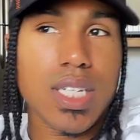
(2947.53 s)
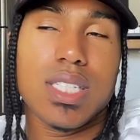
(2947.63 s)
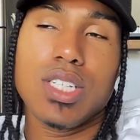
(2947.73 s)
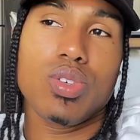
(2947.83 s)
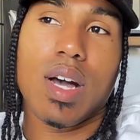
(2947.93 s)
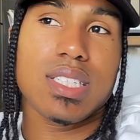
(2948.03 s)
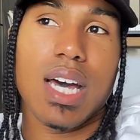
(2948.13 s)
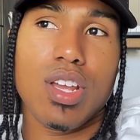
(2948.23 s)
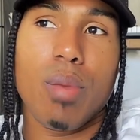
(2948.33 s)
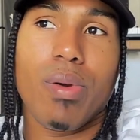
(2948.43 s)
the next
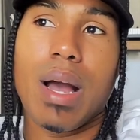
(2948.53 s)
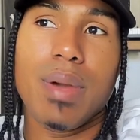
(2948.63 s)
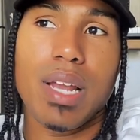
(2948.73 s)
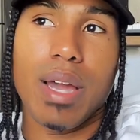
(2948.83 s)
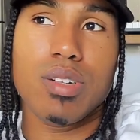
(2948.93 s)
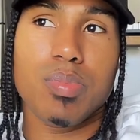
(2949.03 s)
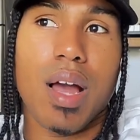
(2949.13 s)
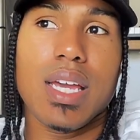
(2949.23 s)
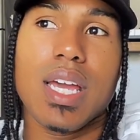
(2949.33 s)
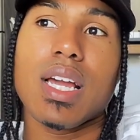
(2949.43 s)
language they teaching you outside of your
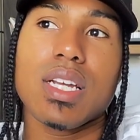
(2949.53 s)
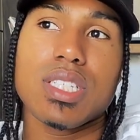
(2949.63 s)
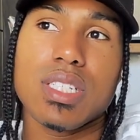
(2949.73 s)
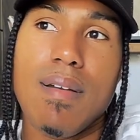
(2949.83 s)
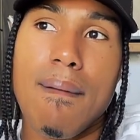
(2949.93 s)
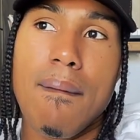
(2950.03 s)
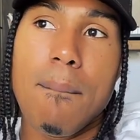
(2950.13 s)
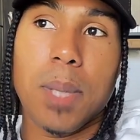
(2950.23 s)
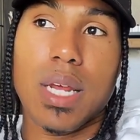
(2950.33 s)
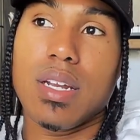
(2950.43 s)
primary language is probably
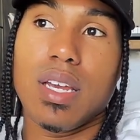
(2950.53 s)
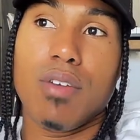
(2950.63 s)
English.